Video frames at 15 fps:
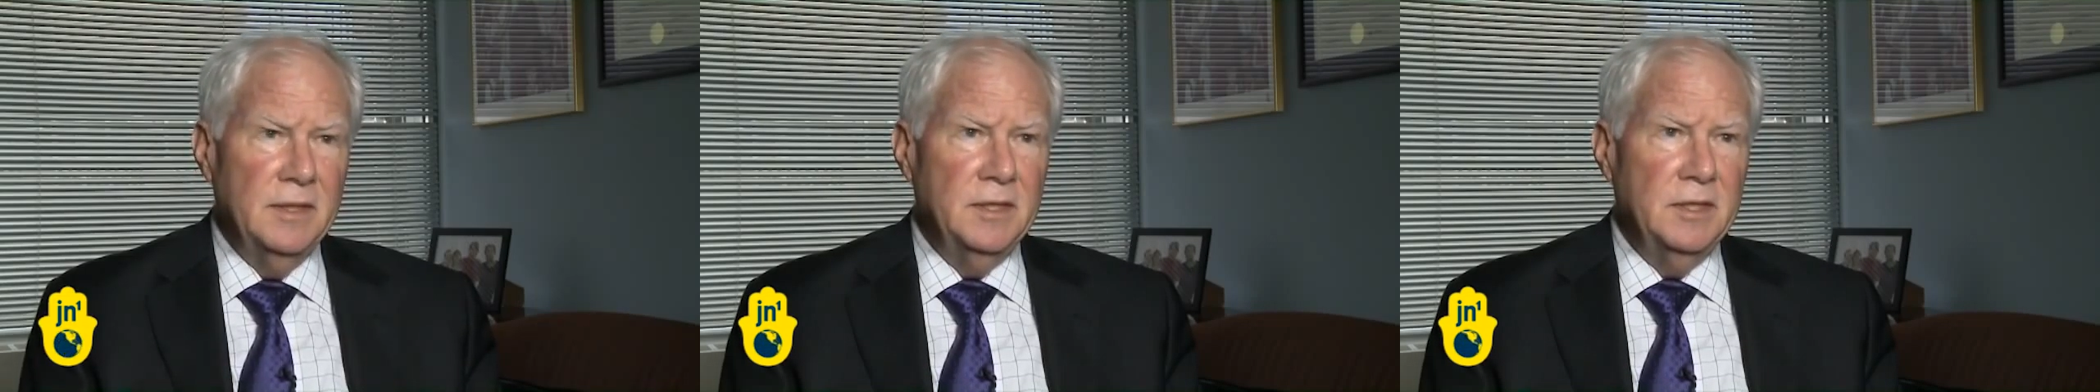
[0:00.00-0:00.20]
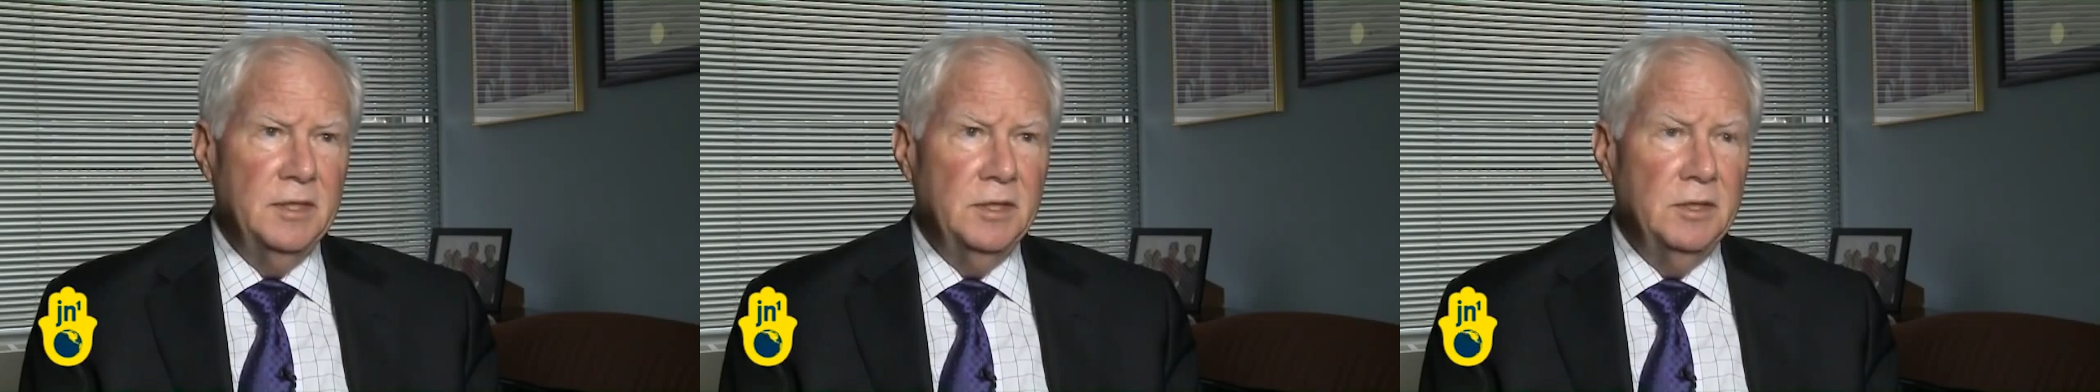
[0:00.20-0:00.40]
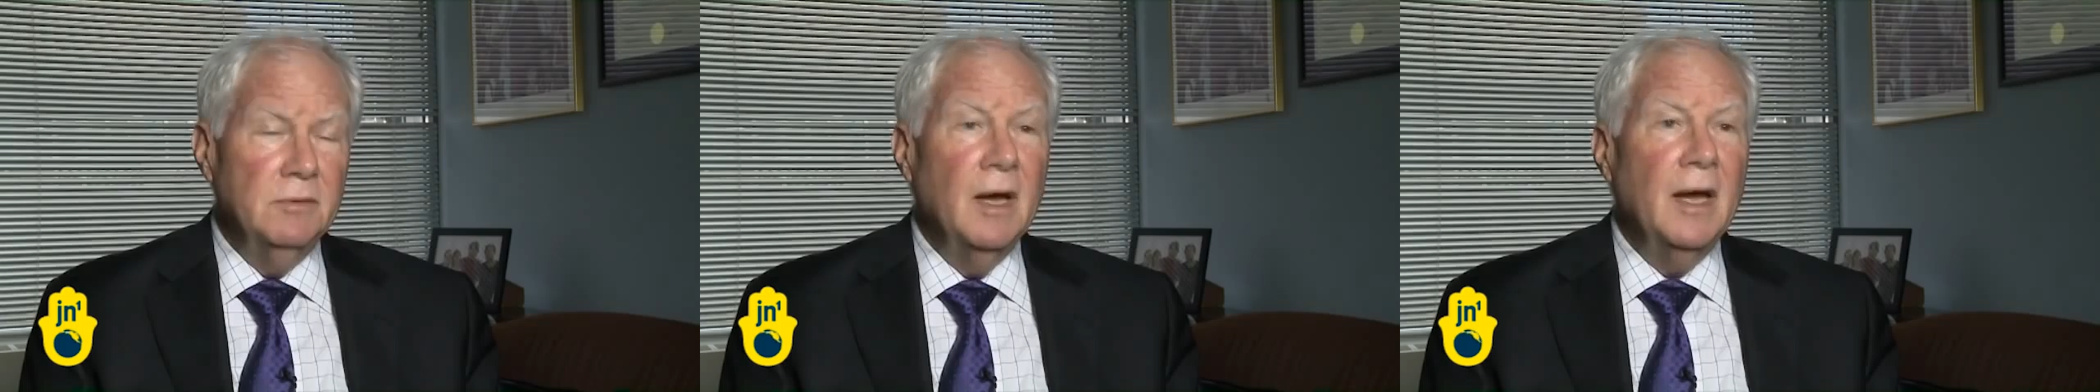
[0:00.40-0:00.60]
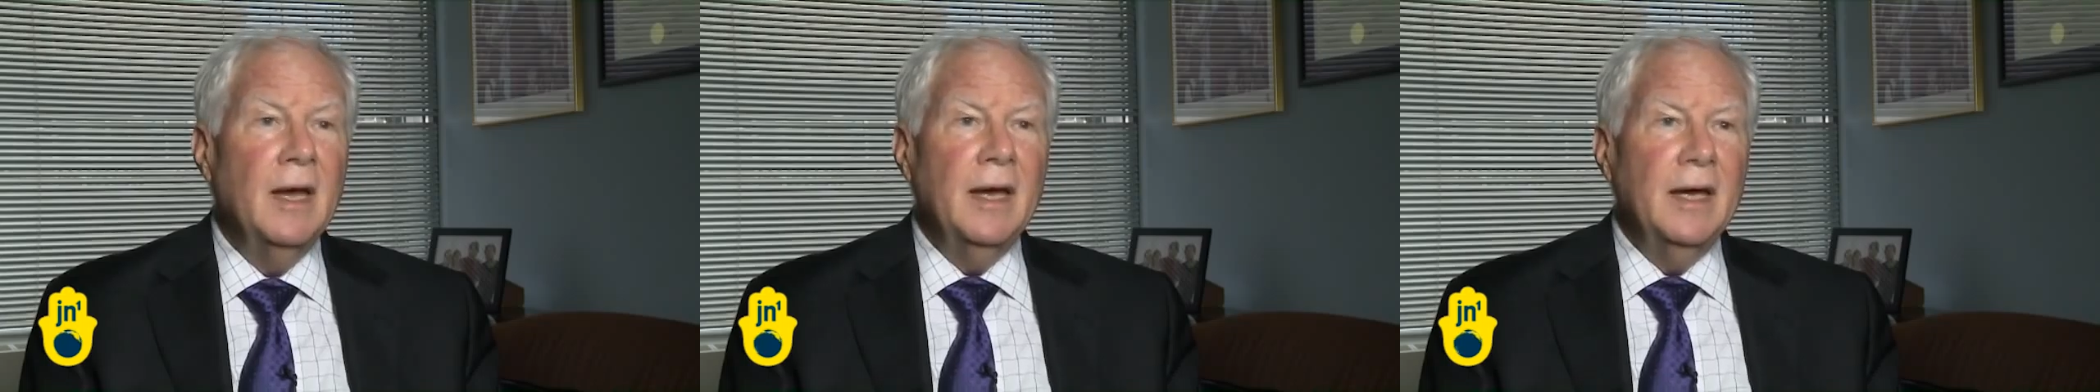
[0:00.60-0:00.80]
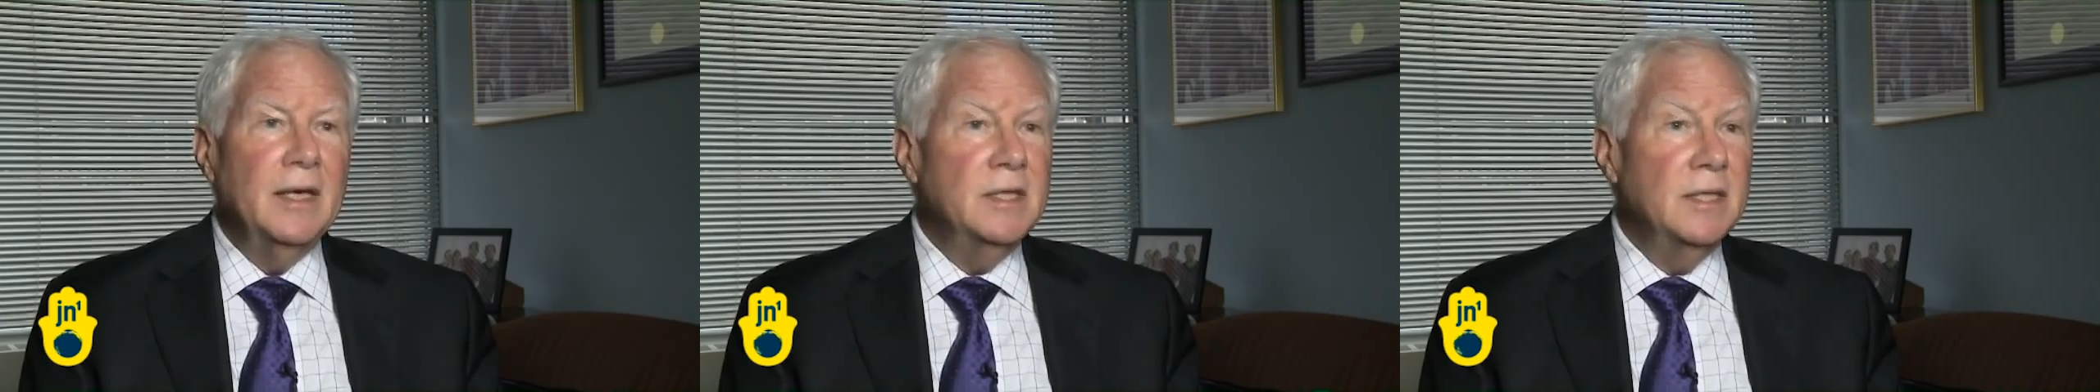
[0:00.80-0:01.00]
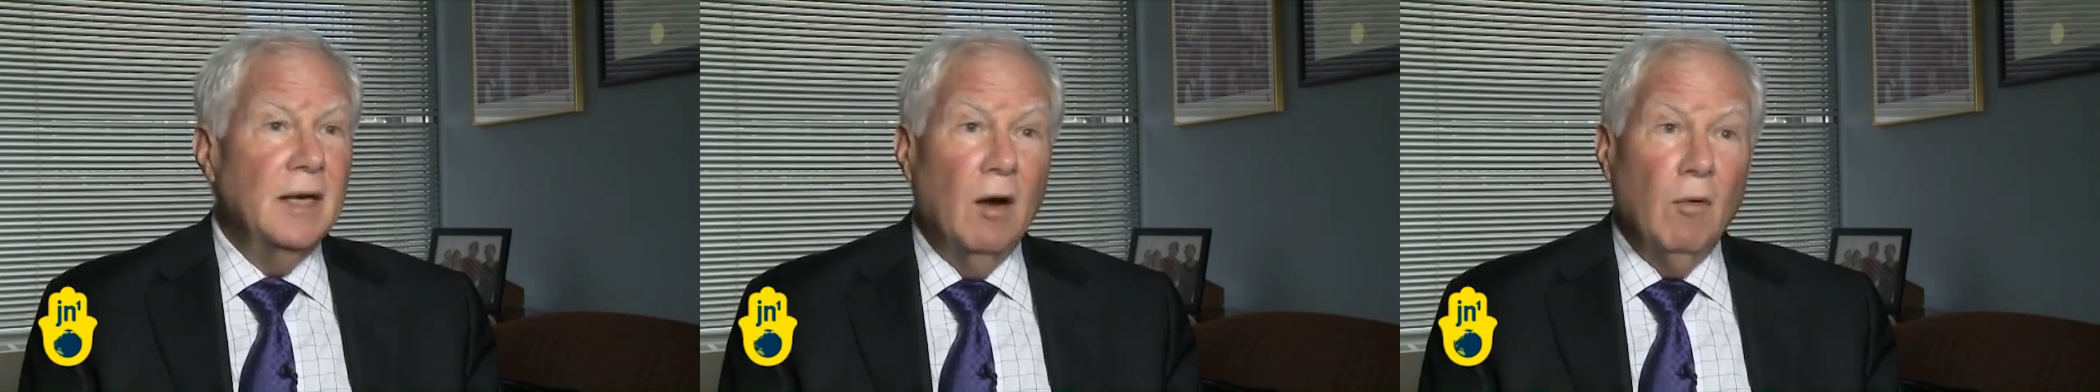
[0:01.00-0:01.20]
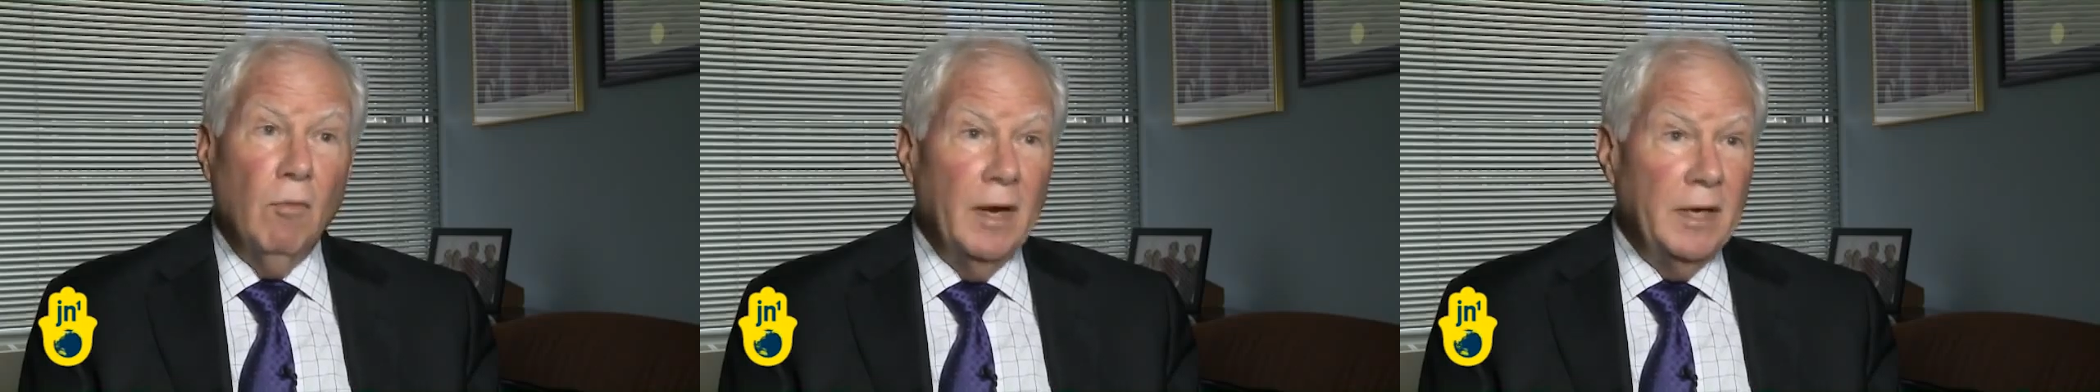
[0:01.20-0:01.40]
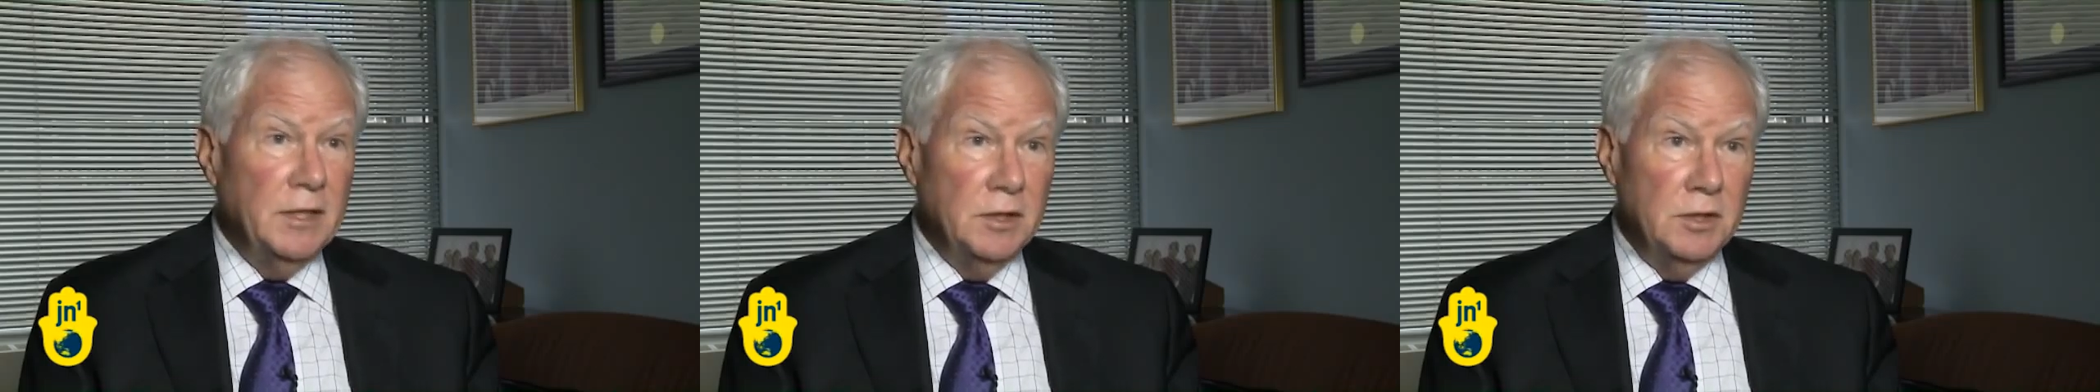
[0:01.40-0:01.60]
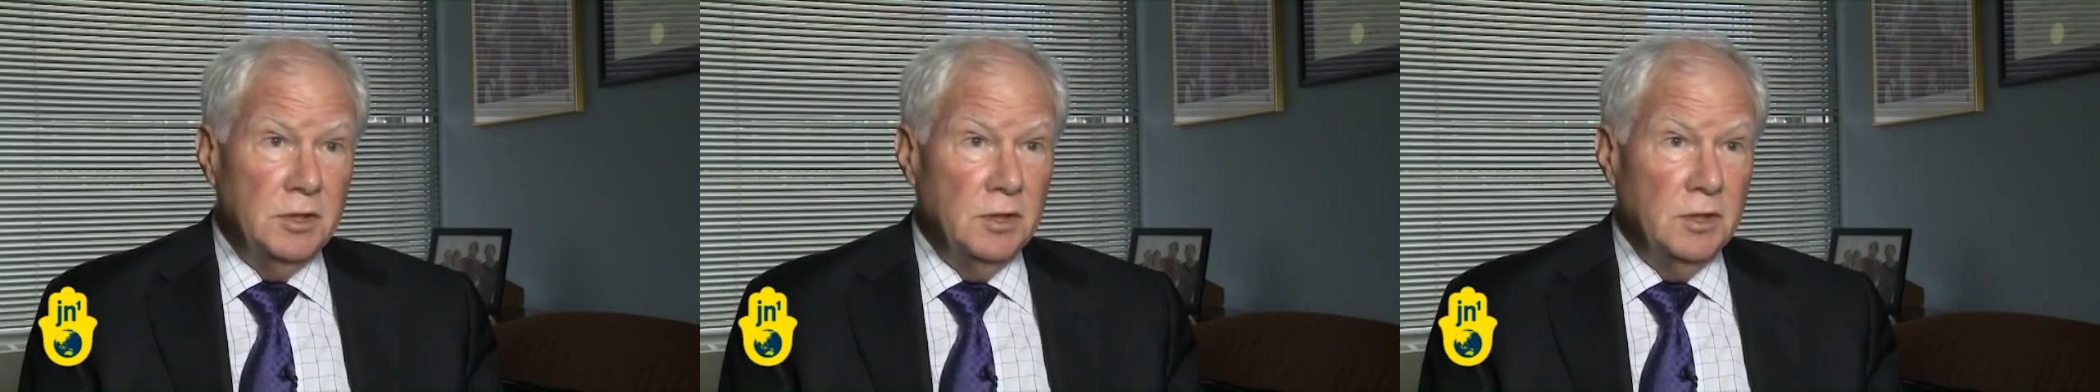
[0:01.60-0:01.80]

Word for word: this issue, it's an outrageous